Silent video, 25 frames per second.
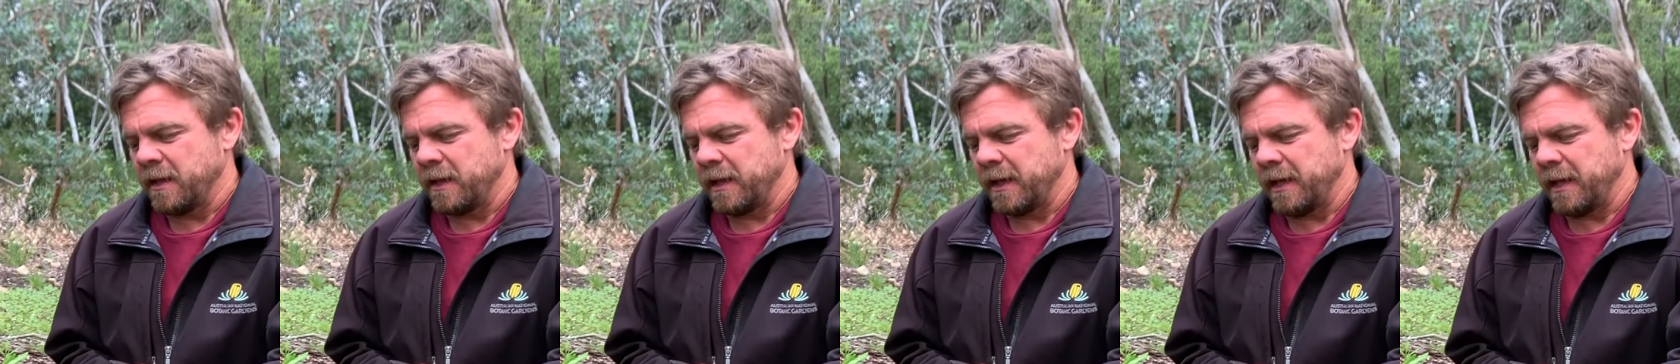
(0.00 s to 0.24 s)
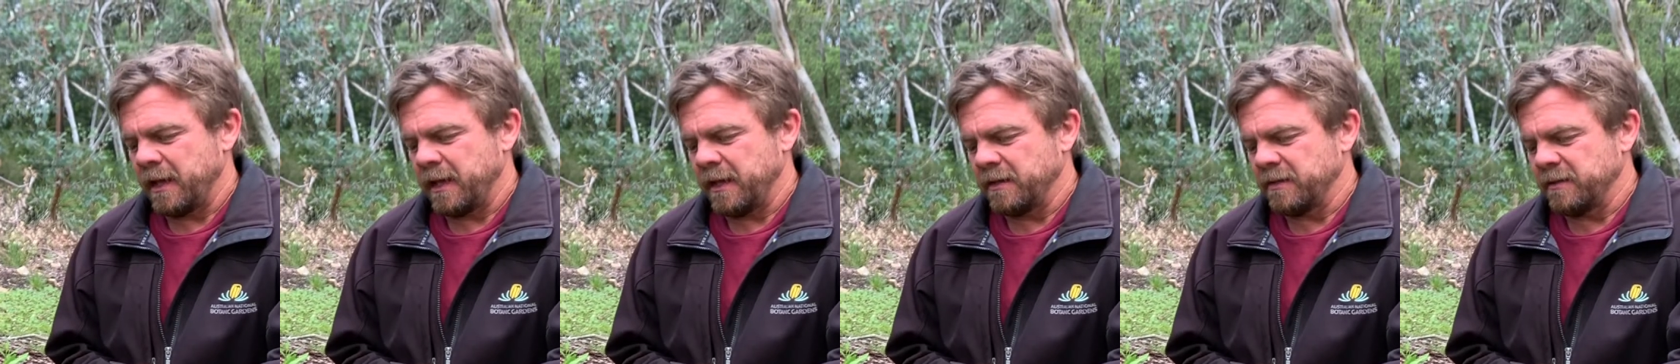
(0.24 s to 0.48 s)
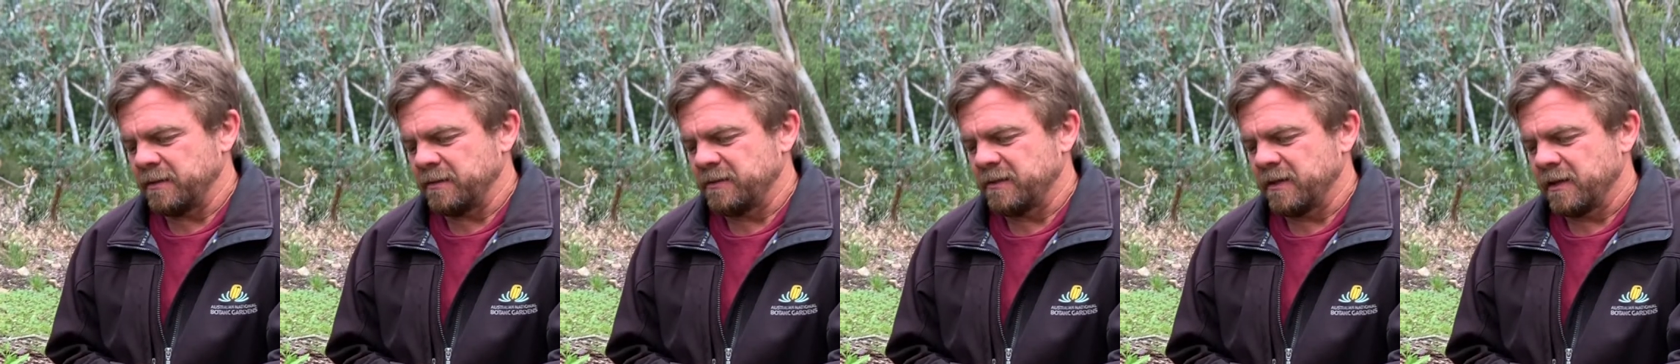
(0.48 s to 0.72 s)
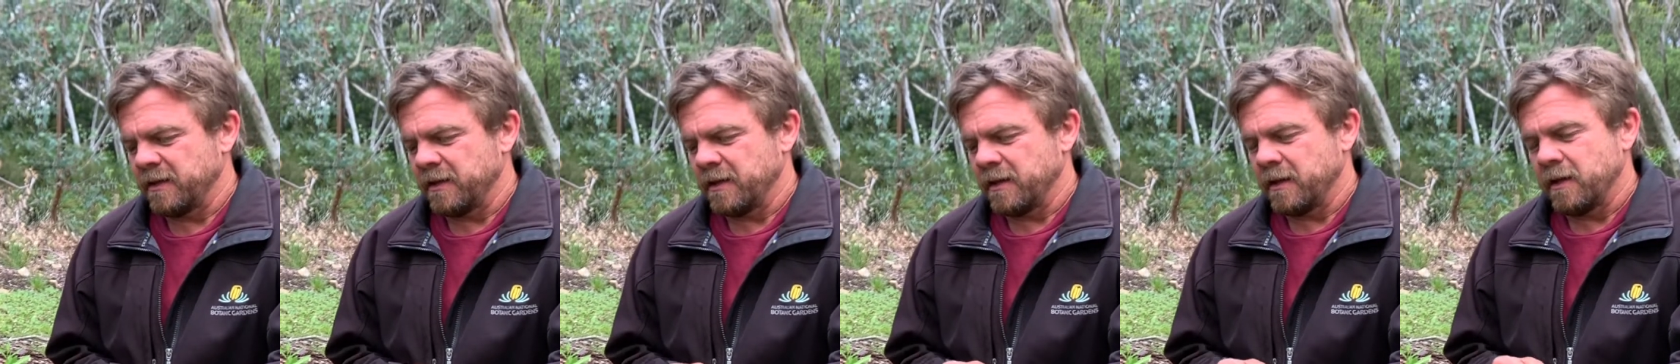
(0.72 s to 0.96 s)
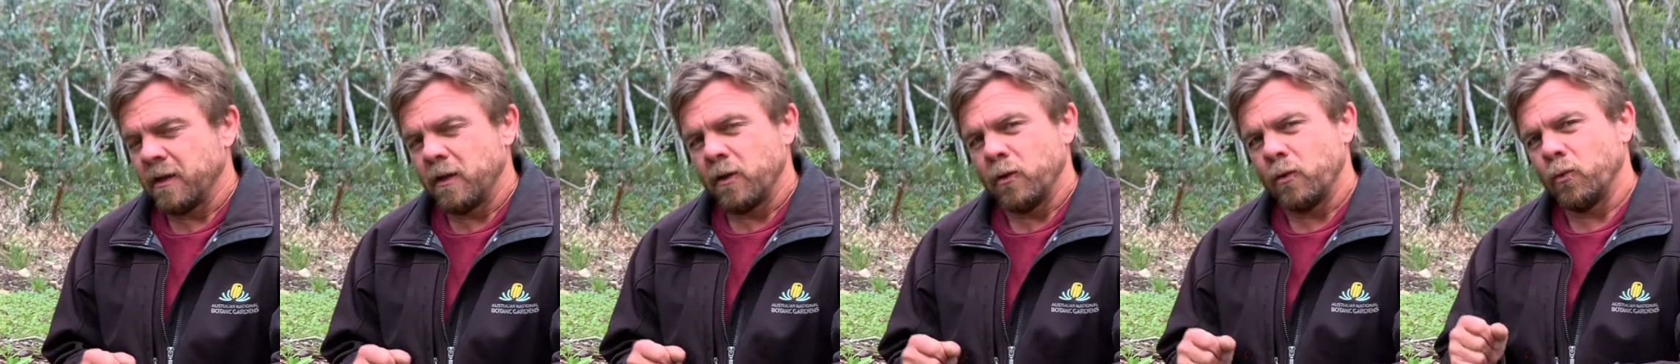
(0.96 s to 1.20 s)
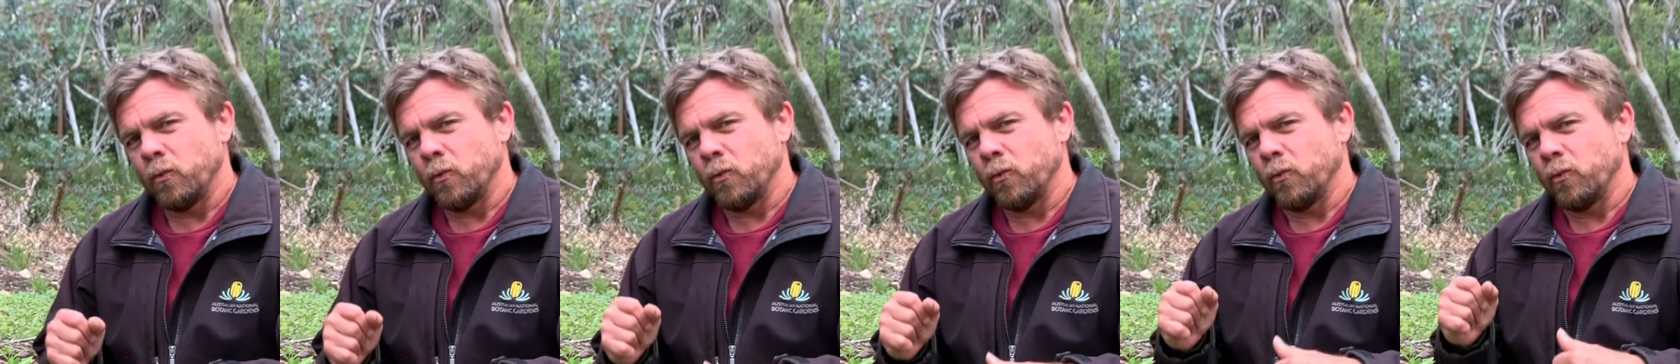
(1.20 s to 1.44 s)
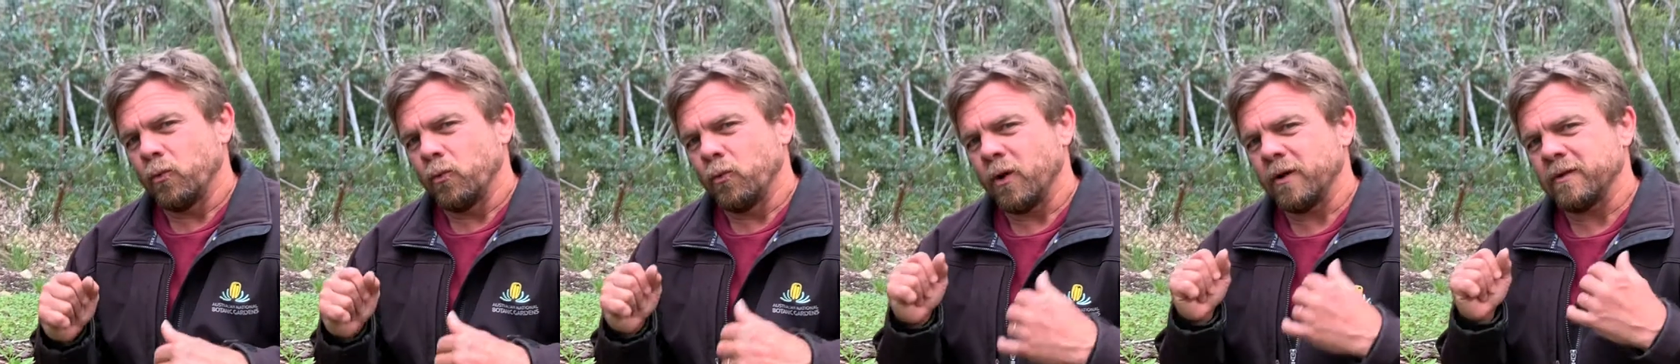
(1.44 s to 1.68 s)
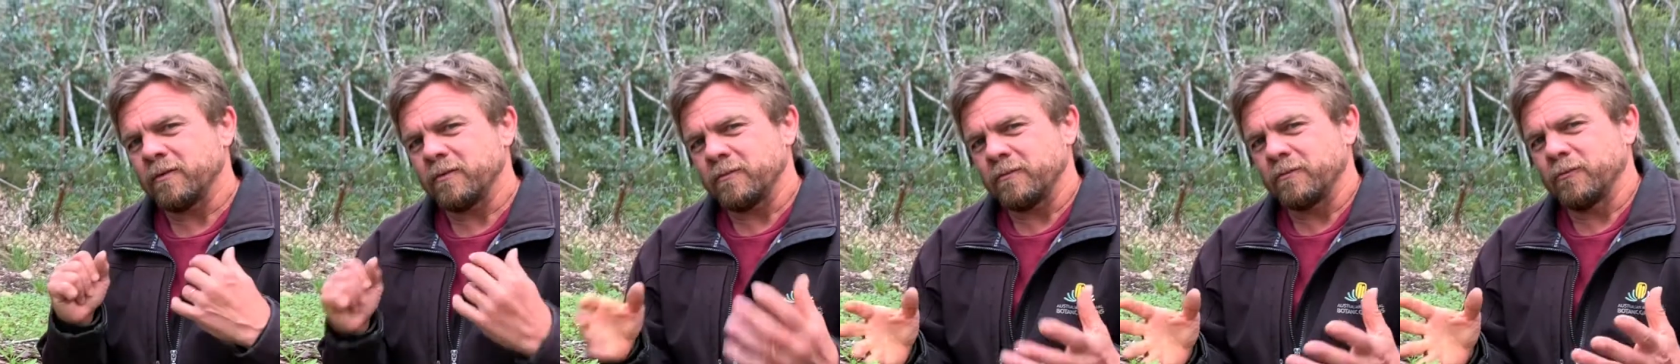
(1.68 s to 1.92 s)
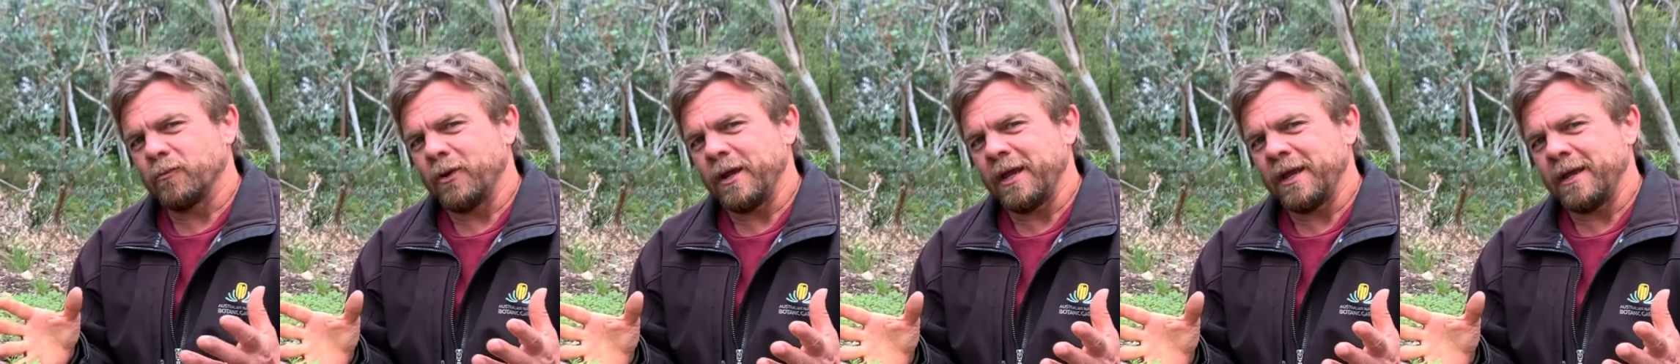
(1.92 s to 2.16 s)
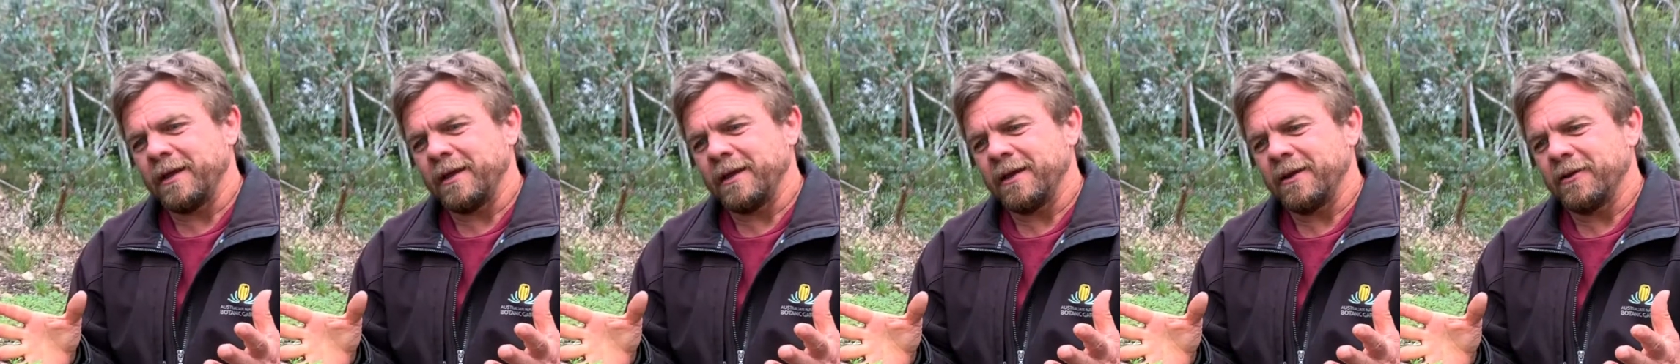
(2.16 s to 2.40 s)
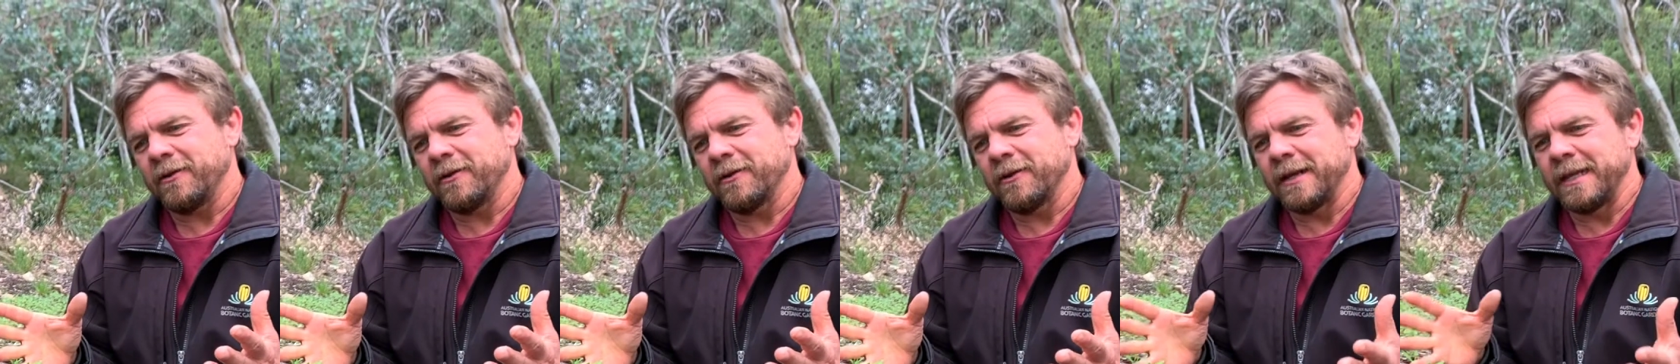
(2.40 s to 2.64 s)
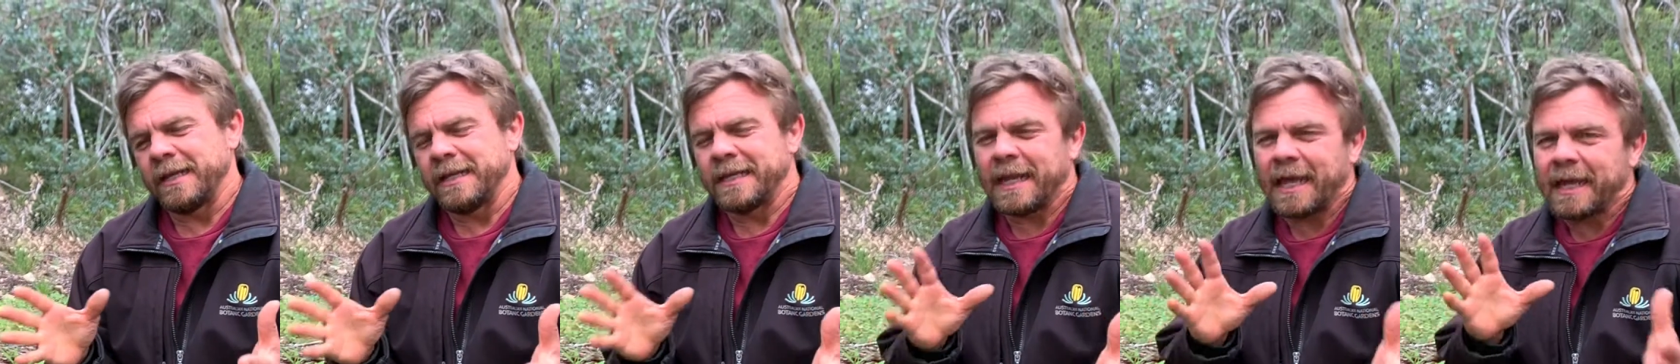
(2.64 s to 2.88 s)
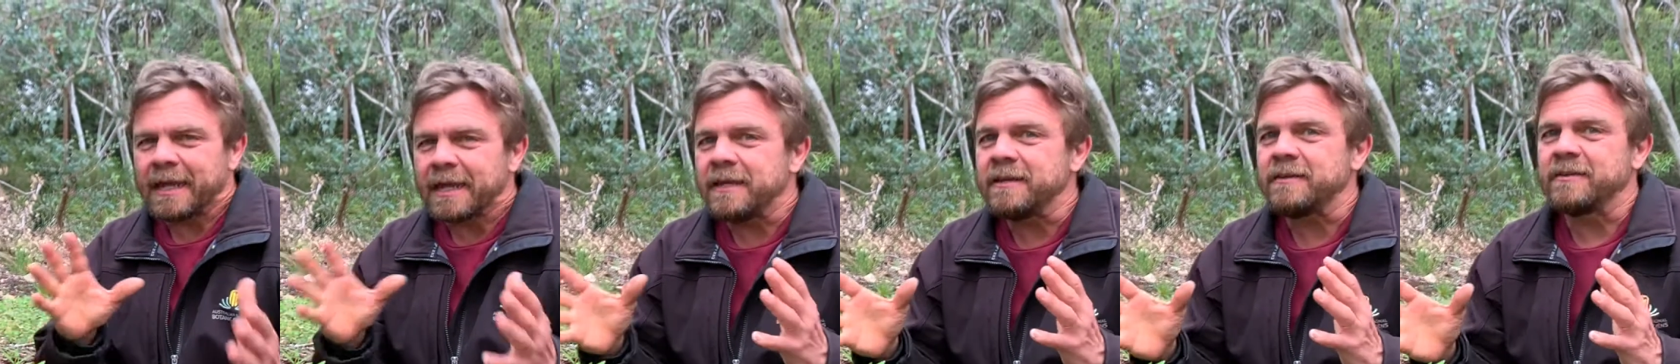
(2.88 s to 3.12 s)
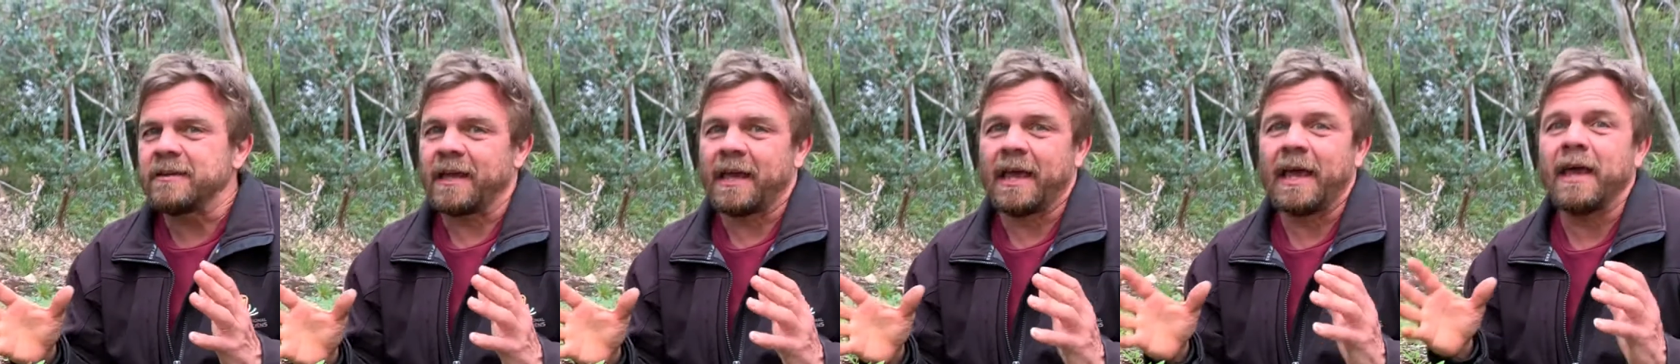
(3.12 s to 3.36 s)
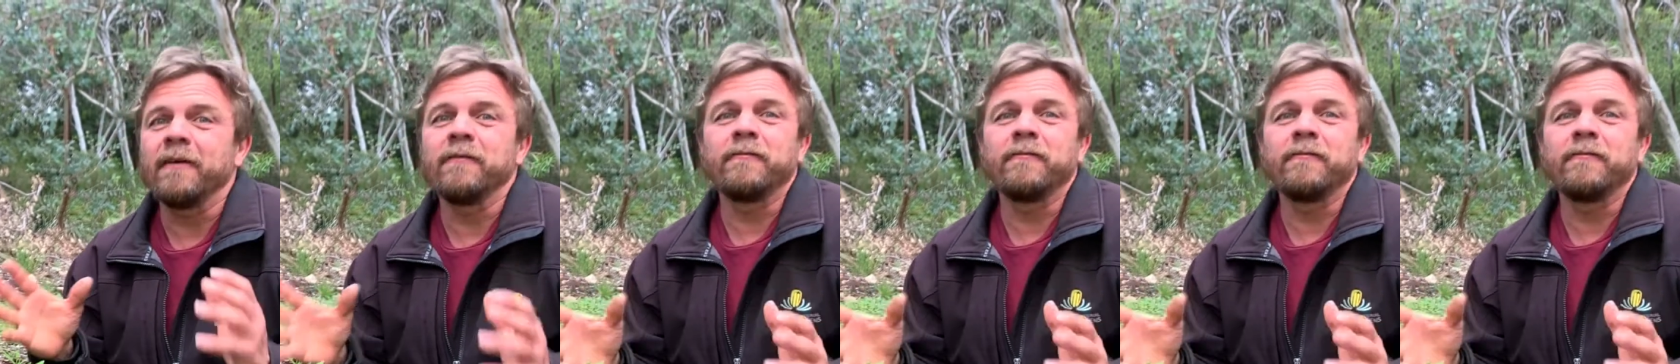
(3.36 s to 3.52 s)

and what we're lucky to have